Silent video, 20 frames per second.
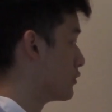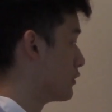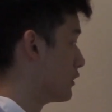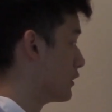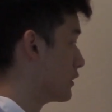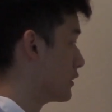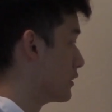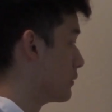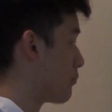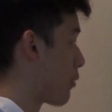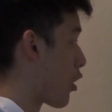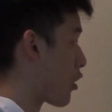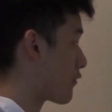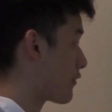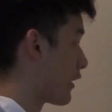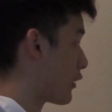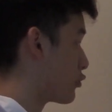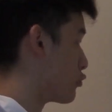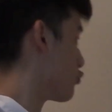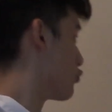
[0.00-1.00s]
the part
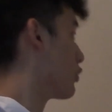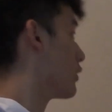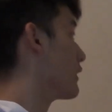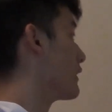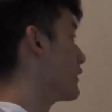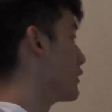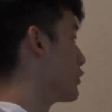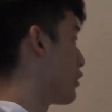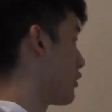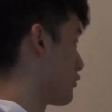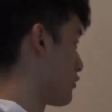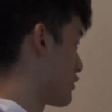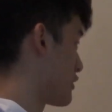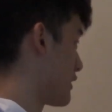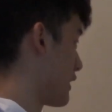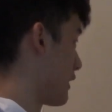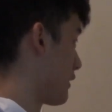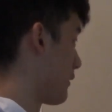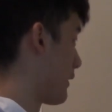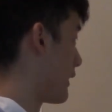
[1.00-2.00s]
that you really need to
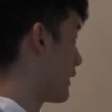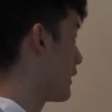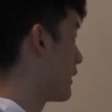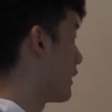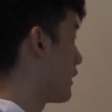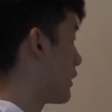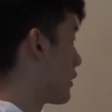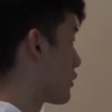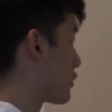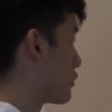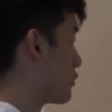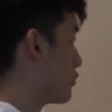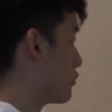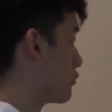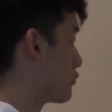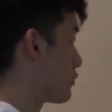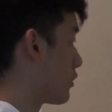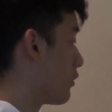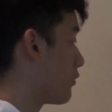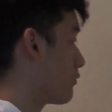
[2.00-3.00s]
understand, right? You
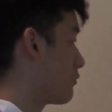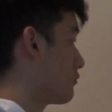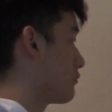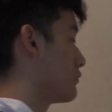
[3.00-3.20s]
don't